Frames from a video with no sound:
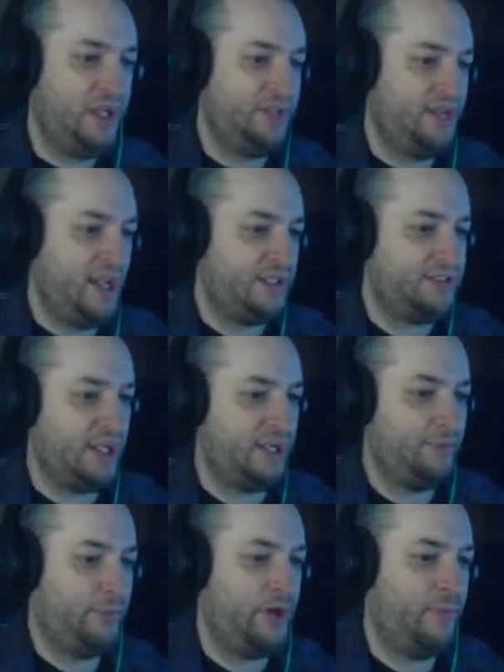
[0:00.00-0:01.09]
It's high time
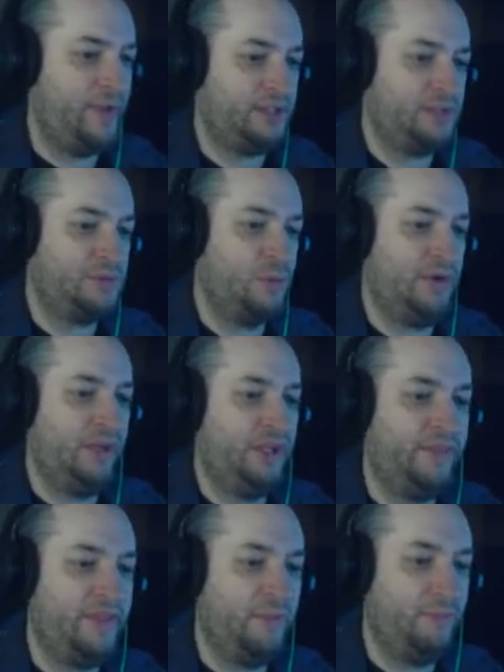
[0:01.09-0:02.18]
we brought back the quarry
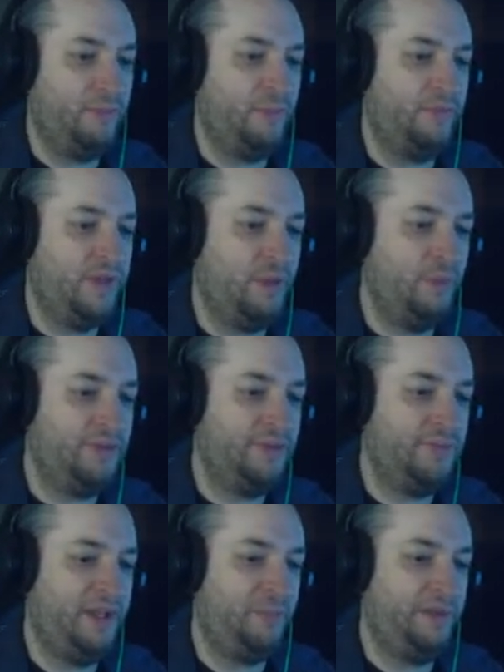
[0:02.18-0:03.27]
that, that once
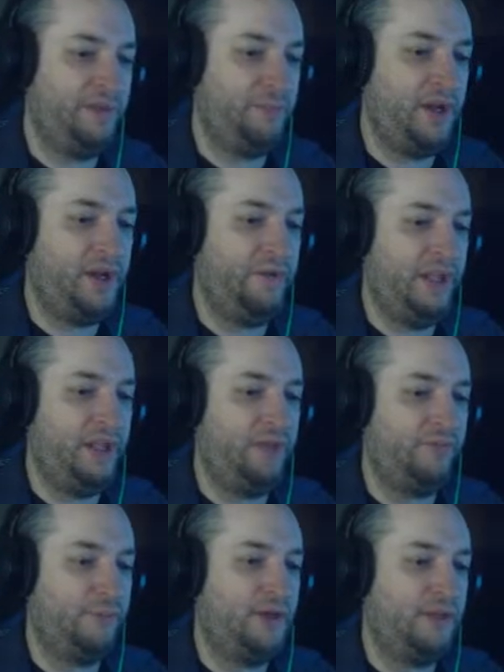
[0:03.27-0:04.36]
made me proud to hail
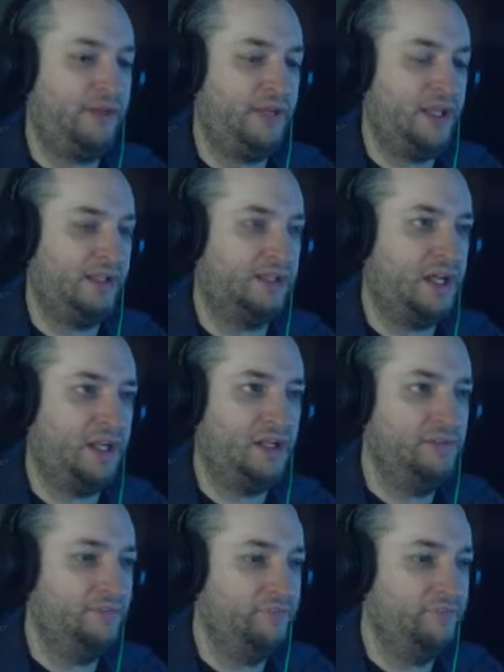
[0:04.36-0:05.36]
from Ala, Ala Ghanna.